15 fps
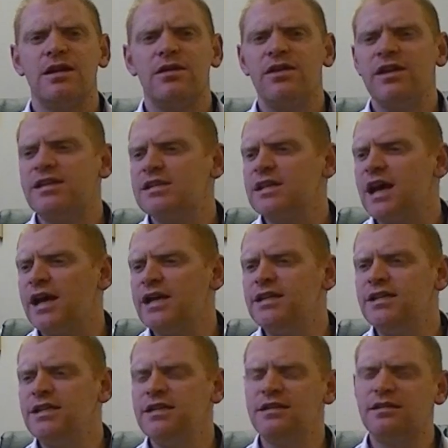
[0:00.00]
this
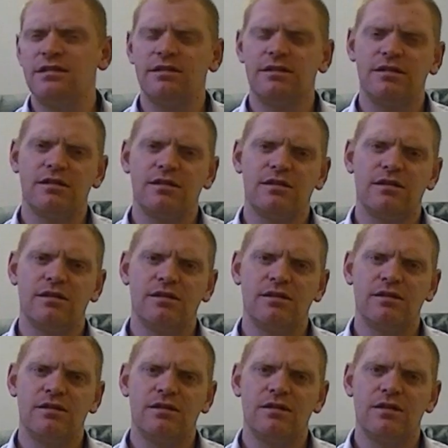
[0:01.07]
idea,
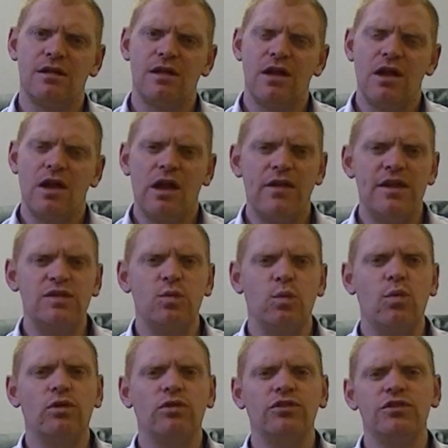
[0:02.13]
and this
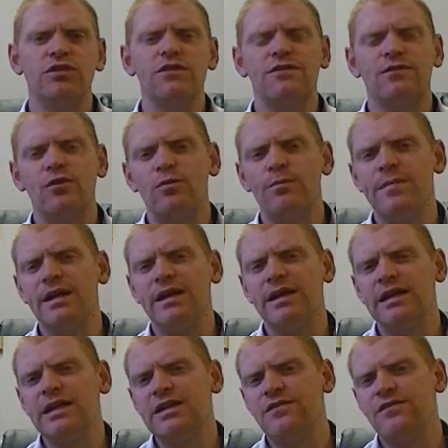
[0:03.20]
wonderful
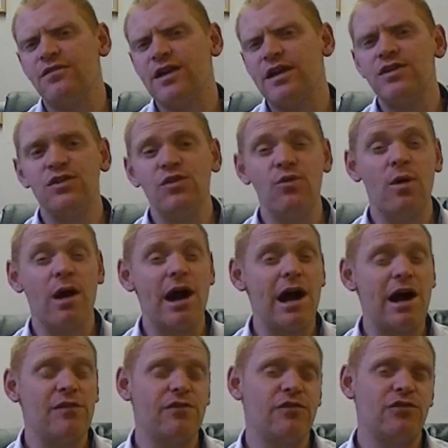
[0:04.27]
belief that you
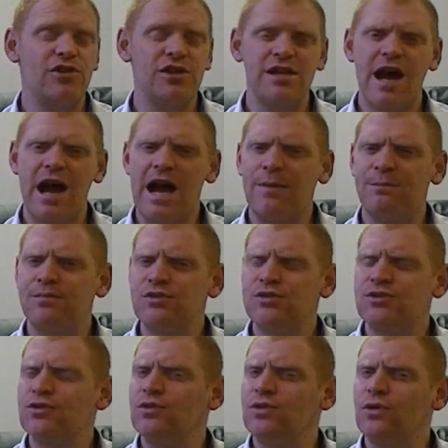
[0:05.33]
are free,
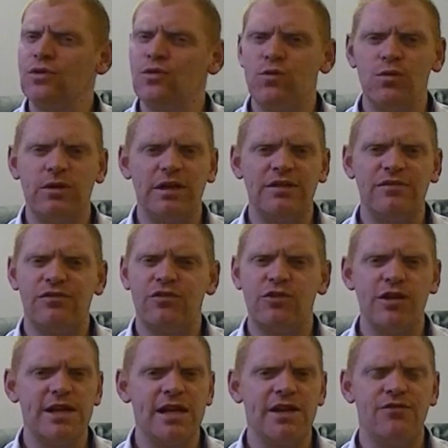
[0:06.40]
absolutely
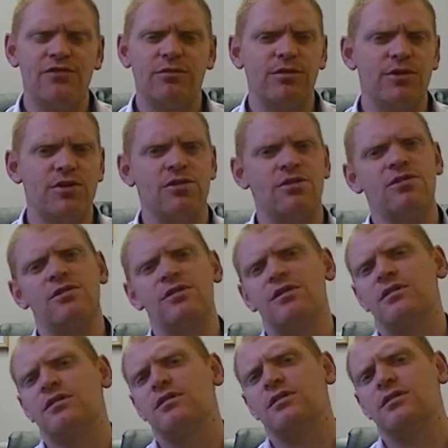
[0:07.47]
free from coke,
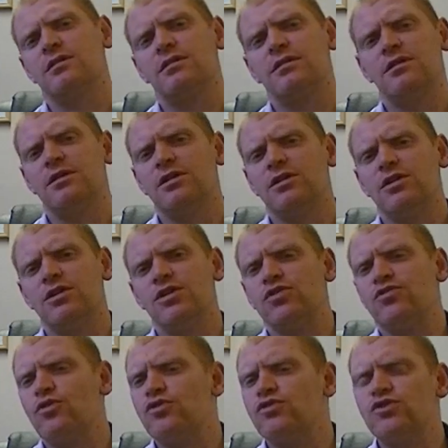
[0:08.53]

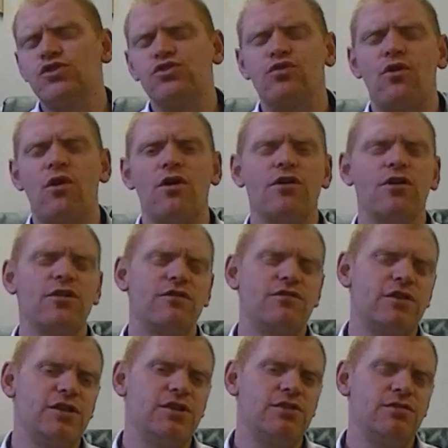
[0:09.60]
grows stronger for
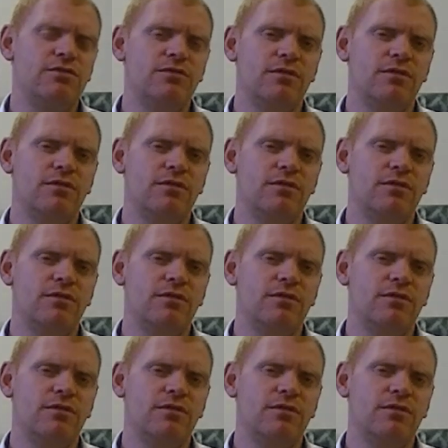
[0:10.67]
you